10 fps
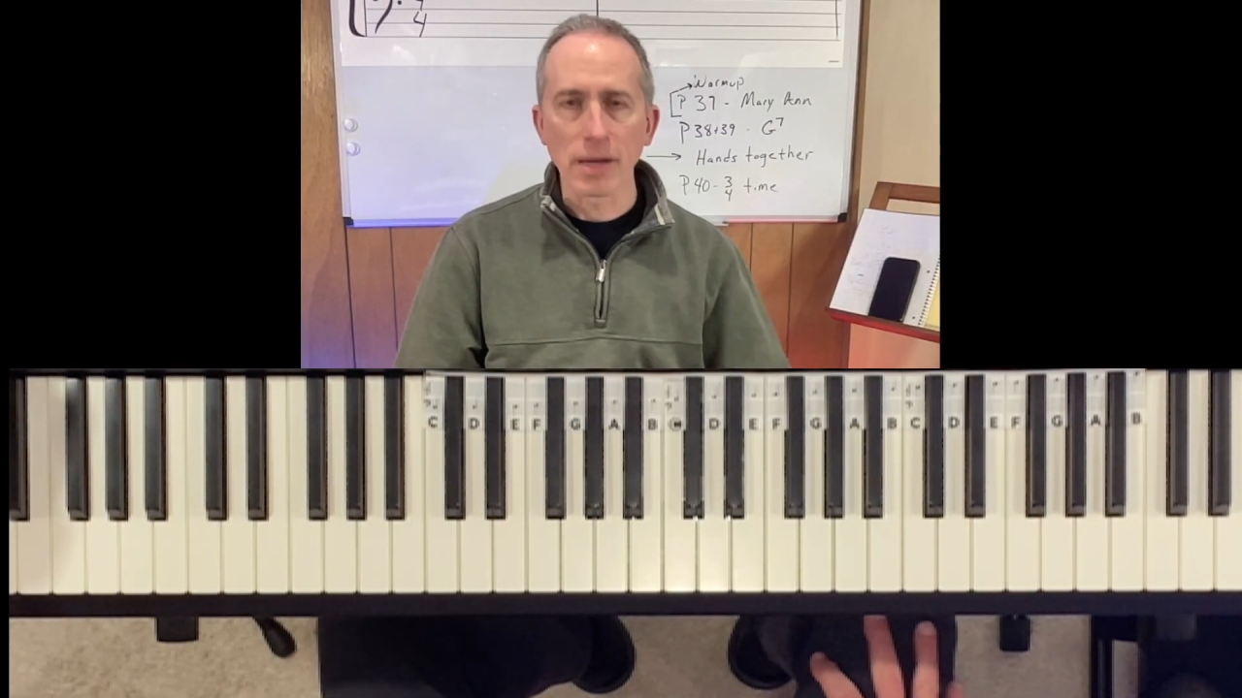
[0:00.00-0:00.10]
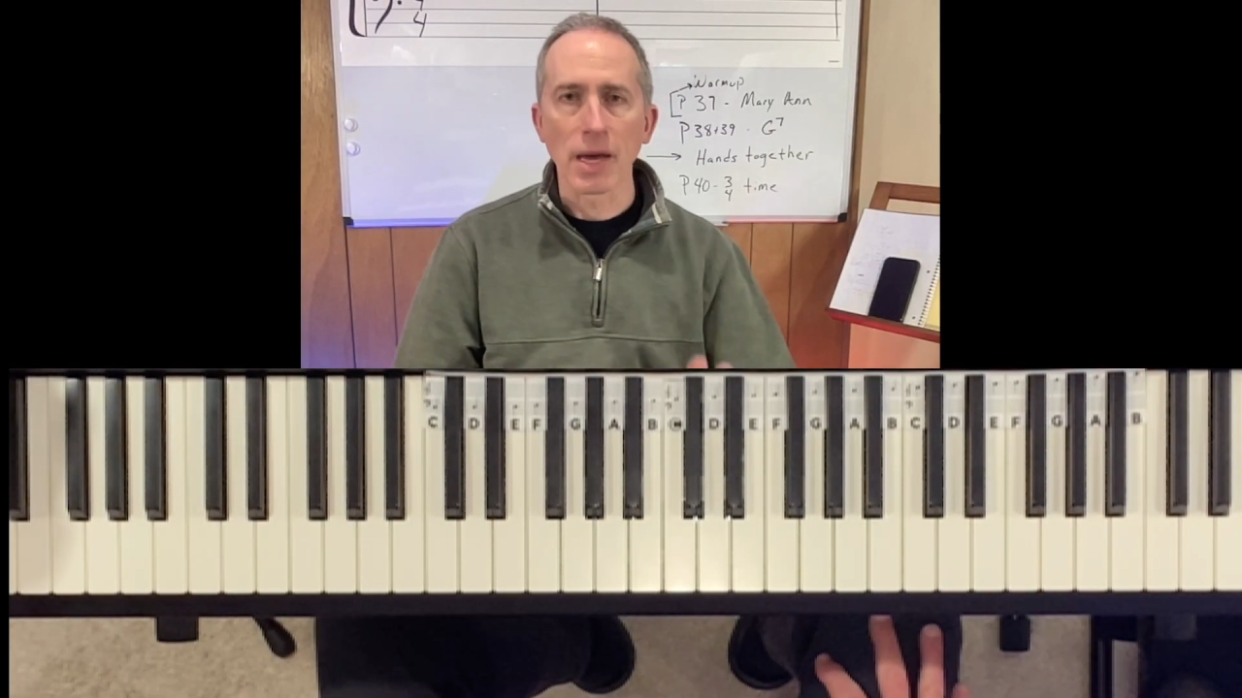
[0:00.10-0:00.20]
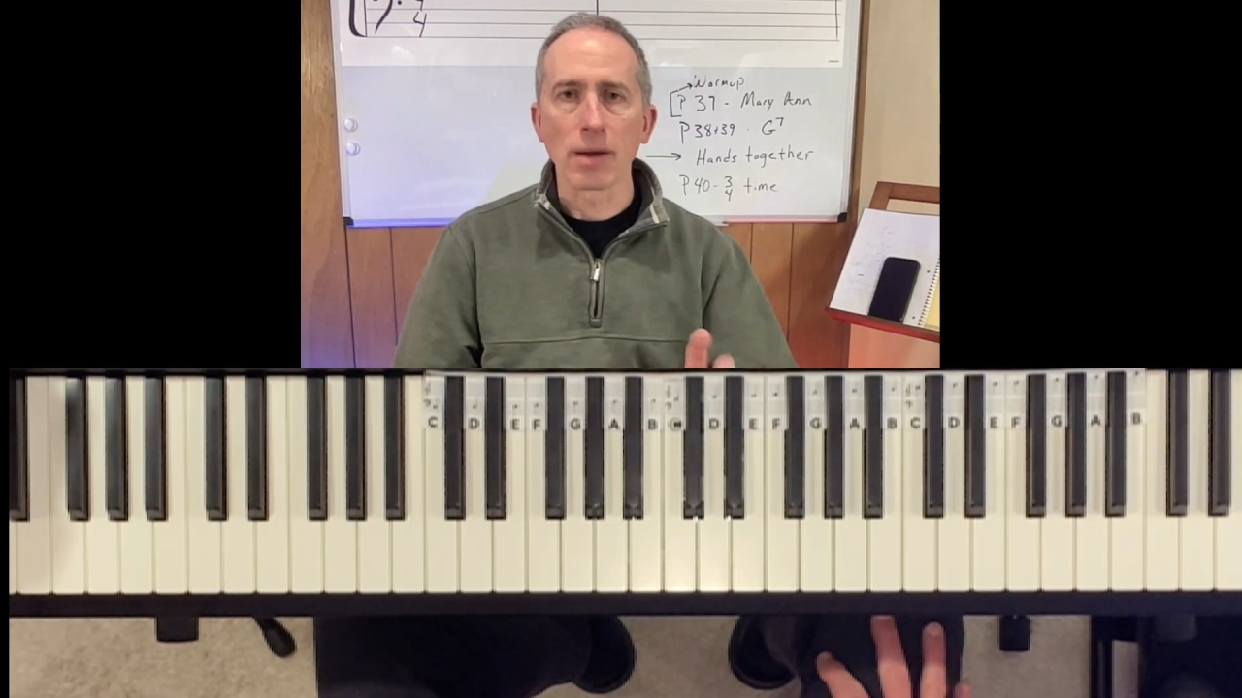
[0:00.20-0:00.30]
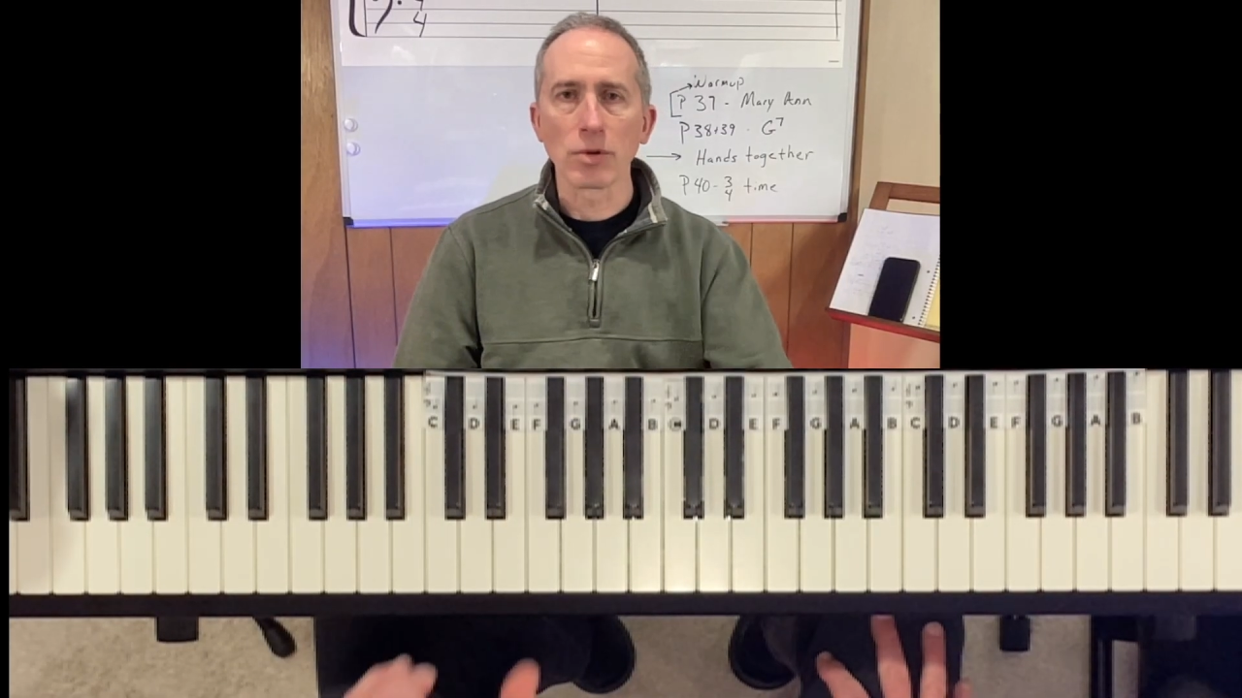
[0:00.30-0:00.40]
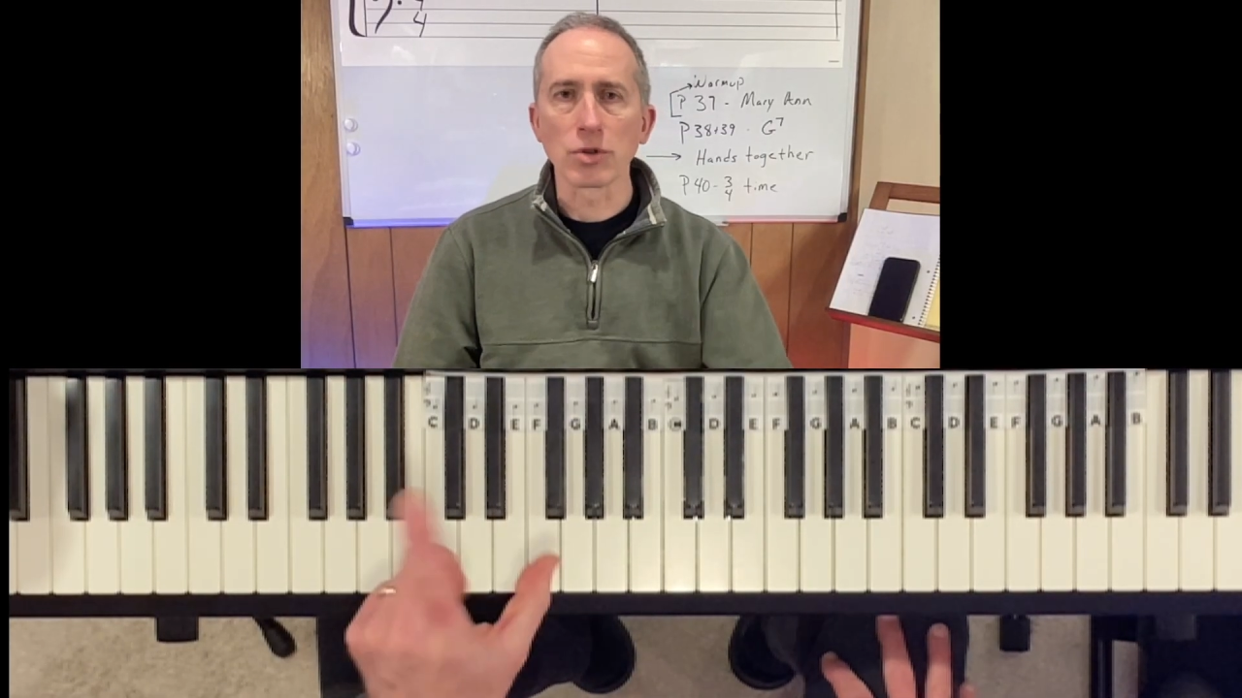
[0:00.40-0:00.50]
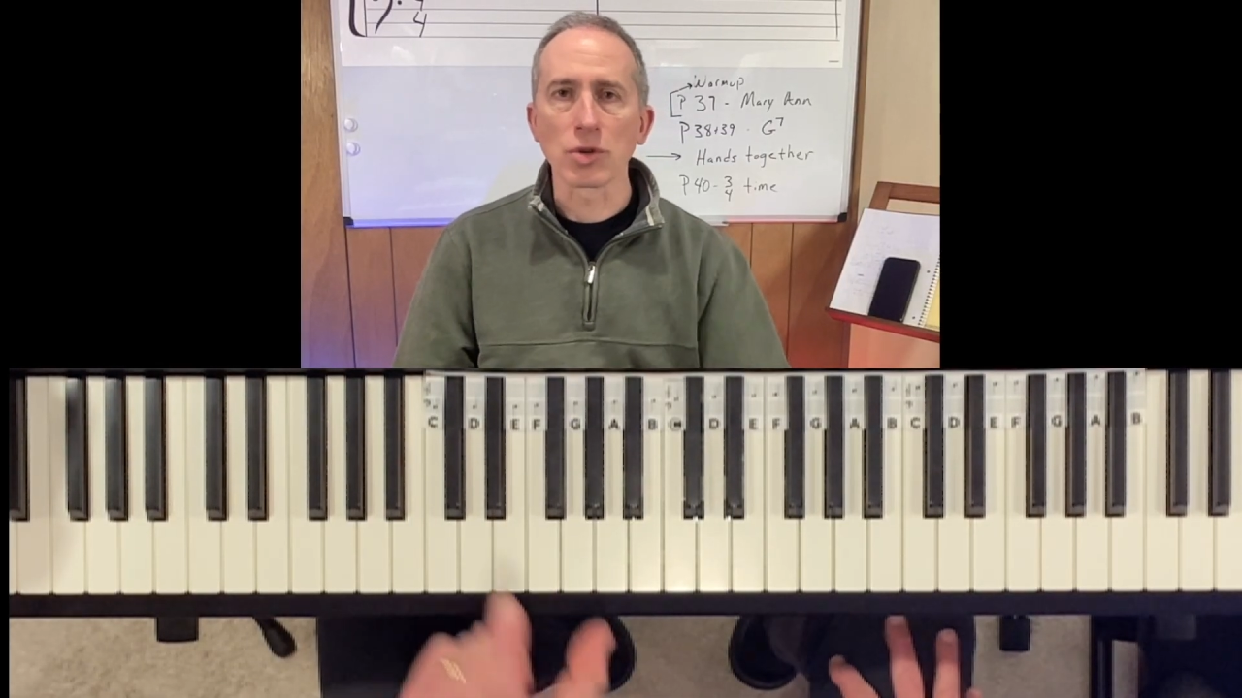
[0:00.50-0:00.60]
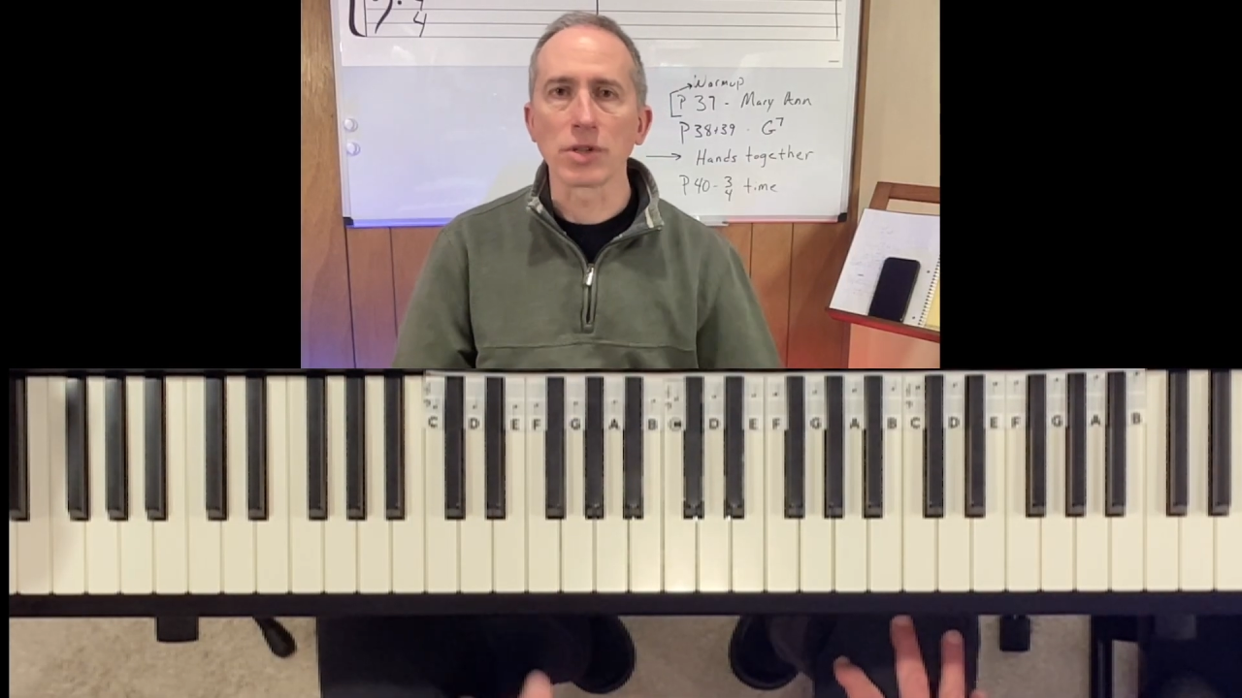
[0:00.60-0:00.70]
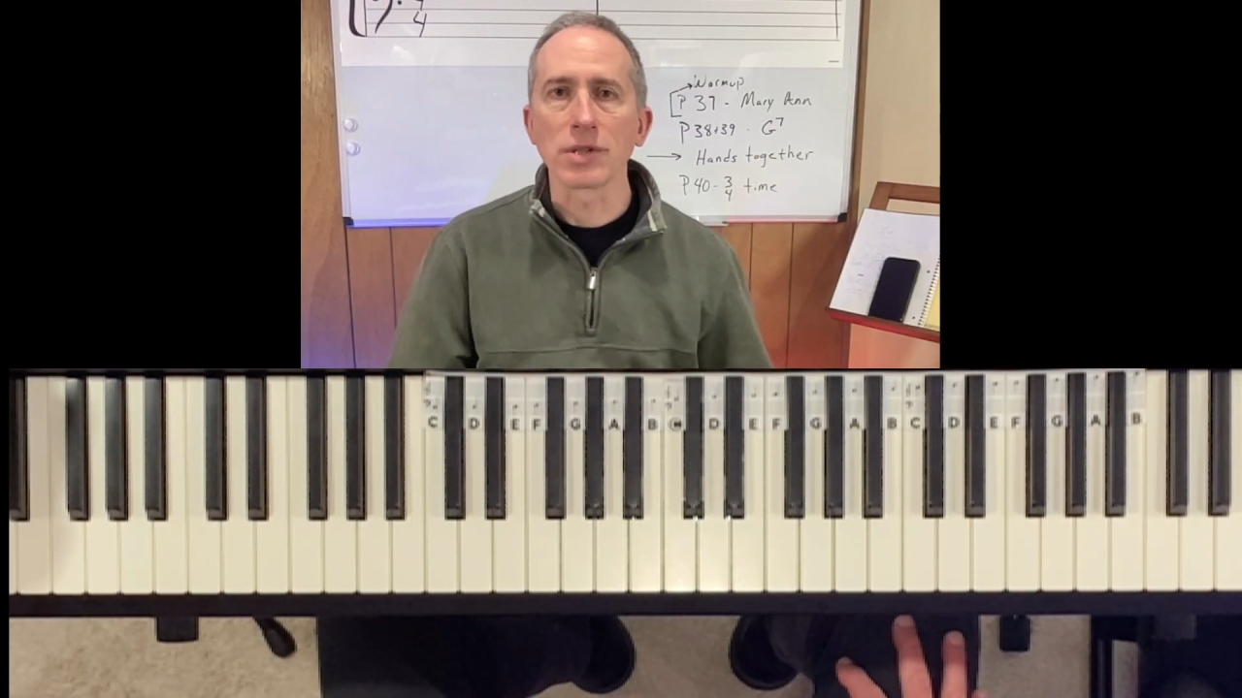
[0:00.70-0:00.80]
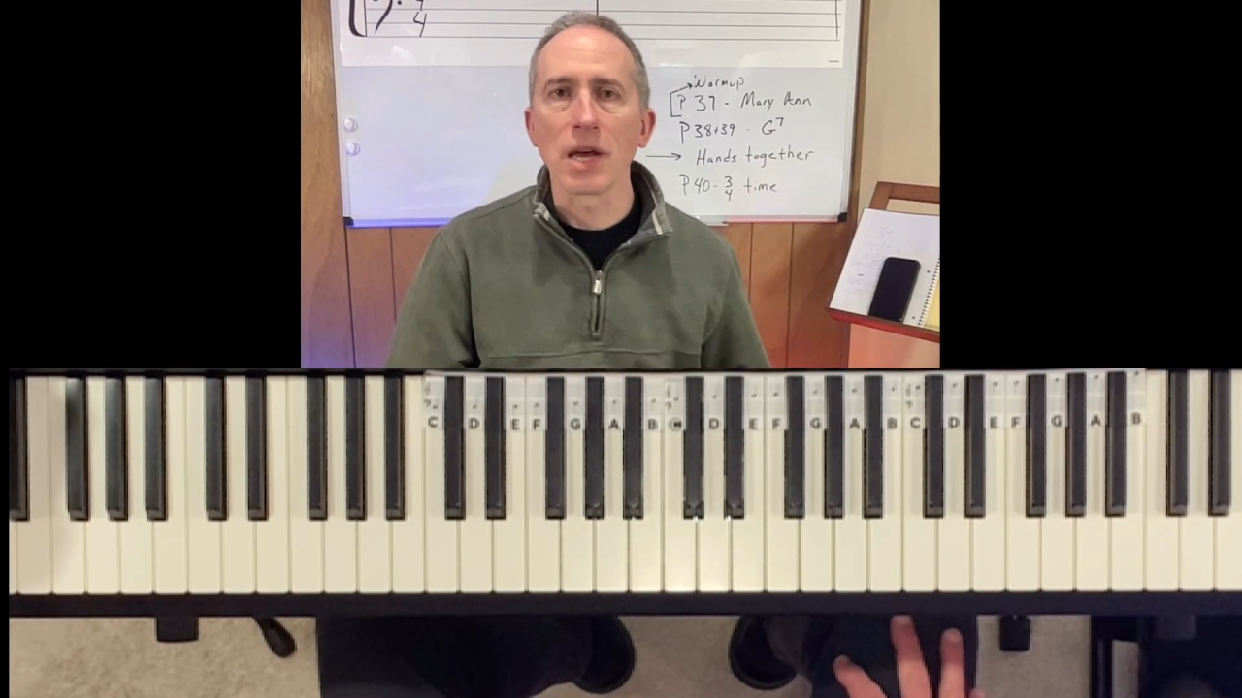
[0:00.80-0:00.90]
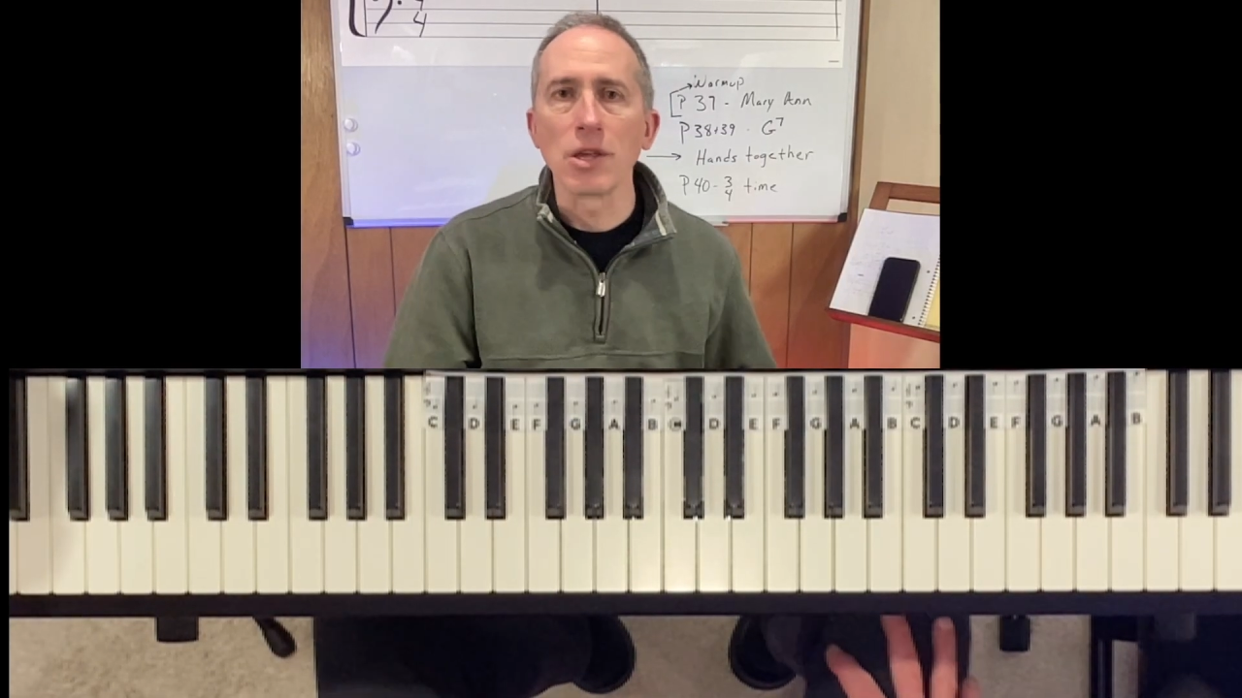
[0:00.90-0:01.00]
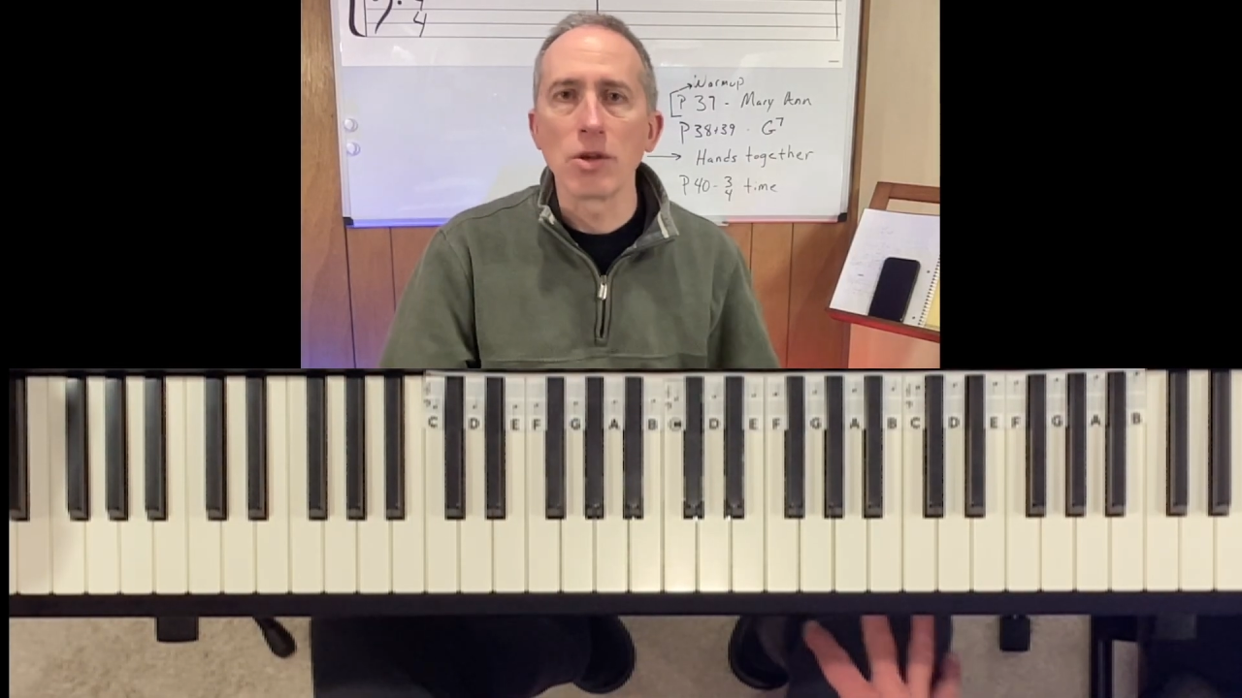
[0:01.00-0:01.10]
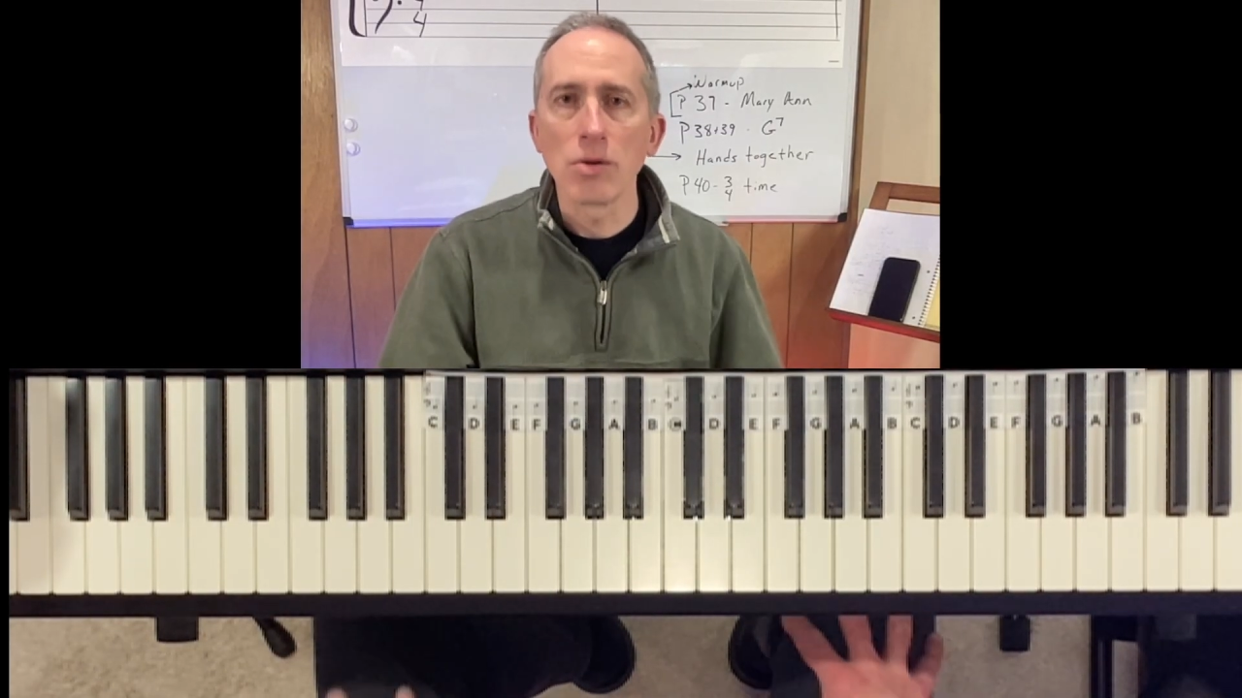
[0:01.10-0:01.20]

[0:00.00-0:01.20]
Again, I'm going to trust that